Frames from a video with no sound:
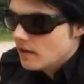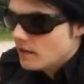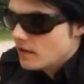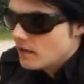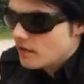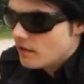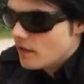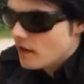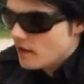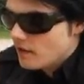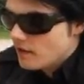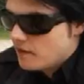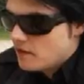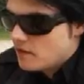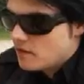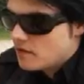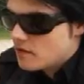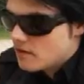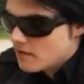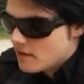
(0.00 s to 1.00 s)
there's very
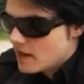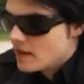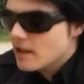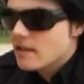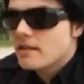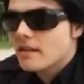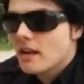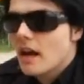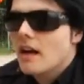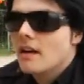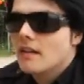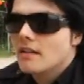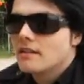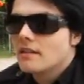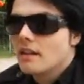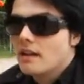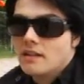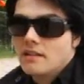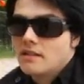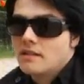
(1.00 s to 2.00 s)
few straight
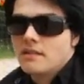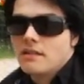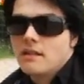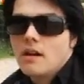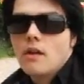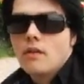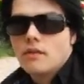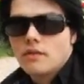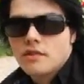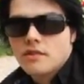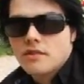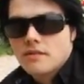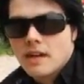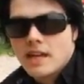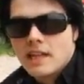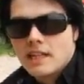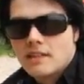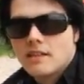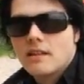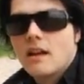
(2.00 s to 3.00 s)
songs. There's no
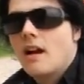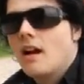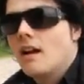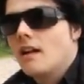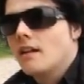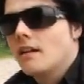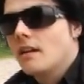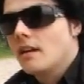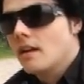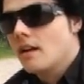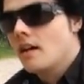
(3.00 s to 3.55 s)
straight song